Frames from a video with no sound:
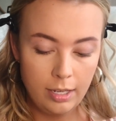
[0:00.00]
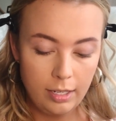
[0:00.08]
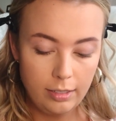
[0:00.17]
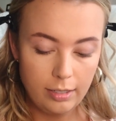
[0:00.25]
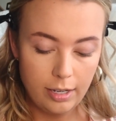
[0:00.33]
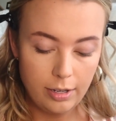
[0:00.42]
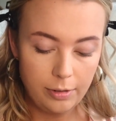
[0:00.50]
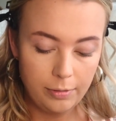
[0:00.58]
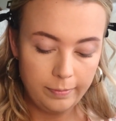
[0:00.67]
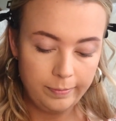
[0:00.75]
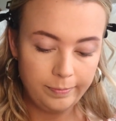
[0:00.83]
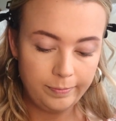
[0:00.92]
So
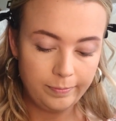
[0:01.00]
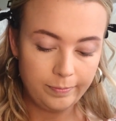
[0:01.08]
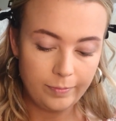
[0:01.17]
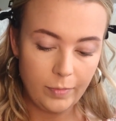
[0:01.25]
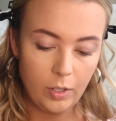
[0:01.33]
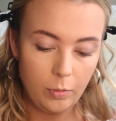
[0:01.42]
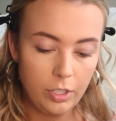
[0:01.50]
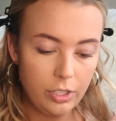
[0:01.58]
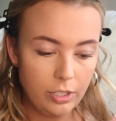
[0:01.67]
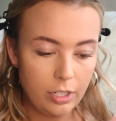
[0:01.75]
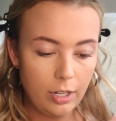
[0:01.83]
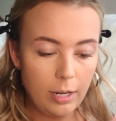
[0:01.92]
we're
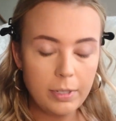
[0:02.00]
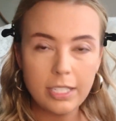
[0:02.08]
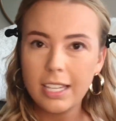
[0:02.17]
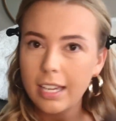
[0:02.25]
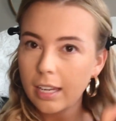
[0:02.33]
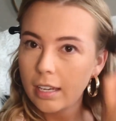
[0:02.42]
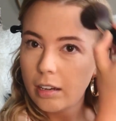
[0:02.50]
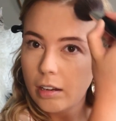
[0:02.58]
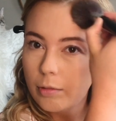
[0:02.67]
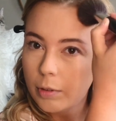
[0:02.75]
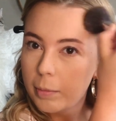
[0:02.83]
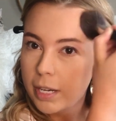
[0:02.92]
just gonna grab this. It
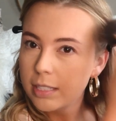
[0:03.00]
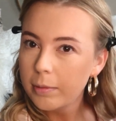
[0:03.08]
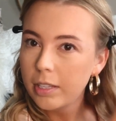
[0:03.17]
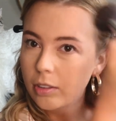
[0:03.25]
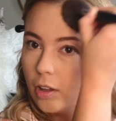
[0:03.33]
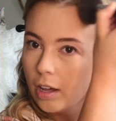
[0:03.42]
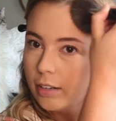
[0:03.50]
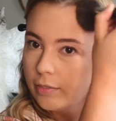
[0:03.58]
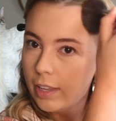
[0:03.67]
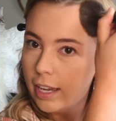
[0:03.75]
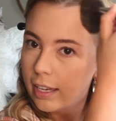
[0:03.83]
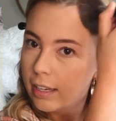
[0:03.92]
reminds me a lot of
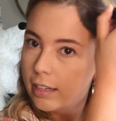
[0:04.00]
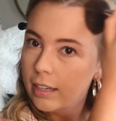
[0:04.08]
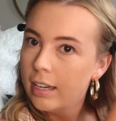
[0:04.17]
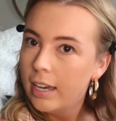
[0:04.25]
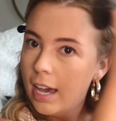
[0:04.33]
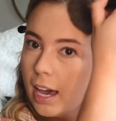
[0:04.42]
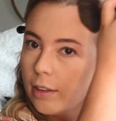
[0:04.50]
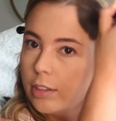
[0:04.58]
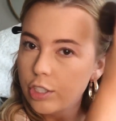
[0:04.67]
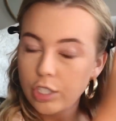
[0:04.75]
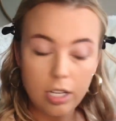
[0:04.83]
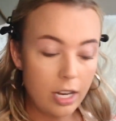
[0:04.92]
like how the
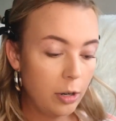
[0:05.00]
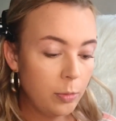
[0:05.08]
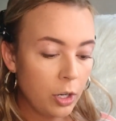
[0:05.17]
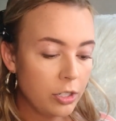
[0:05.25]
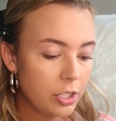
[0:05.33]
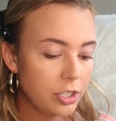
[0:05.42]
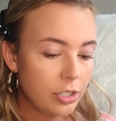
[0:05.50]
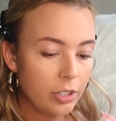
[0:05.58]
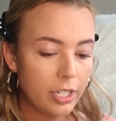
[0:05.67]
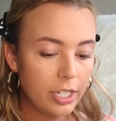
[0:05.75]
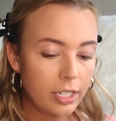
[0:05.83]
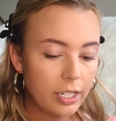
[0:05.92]
Chanel bronzers
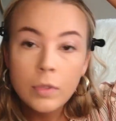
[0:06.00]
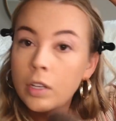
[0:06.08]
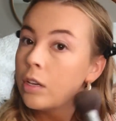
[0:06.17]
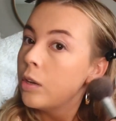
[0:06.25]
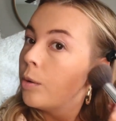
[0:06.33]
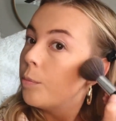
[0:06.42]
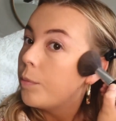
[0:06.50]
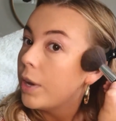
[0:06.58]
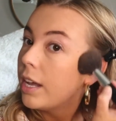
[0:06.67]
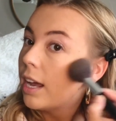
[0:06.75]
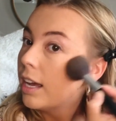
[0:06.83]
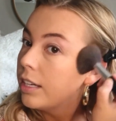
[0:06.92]
look,
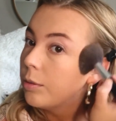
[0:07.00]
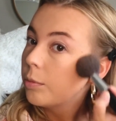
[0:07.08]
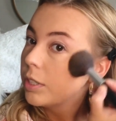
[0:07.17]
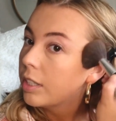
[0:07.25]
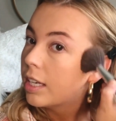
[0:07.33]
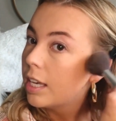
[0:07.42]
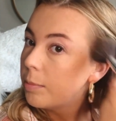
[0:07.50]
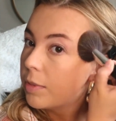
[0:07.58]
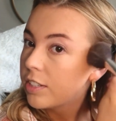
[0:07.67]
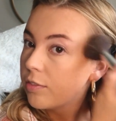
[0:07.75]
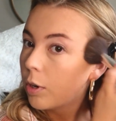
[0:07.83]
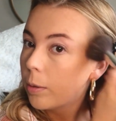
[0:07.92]
but I really keep
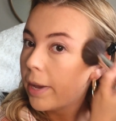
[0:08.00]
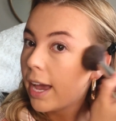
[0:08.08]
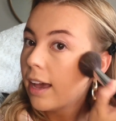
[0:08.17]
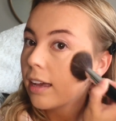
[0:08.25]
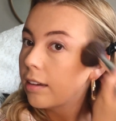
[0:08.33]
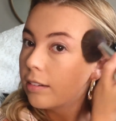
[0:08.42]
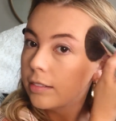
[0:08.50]
this far back.